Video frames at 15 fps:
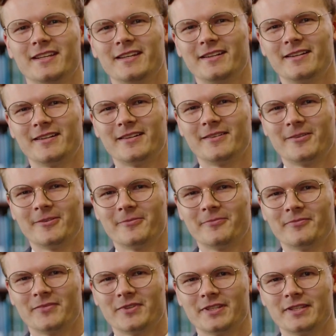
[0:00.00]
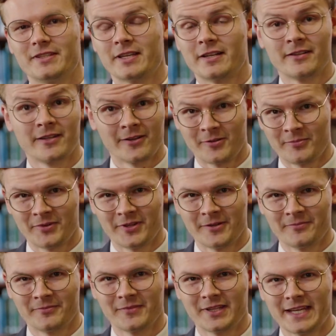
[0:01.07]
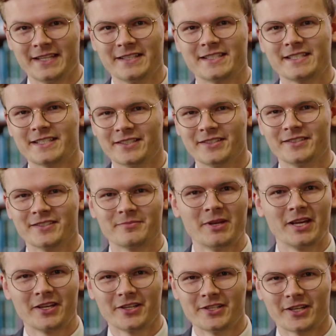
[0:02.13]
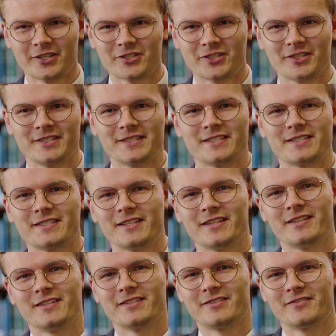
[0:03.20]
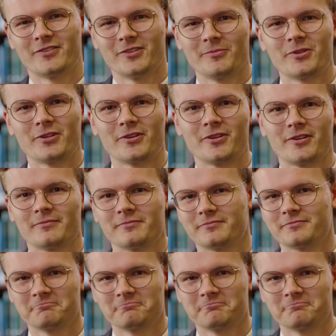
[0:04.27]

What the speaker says: that'll help them gain skills, make connections, and develop their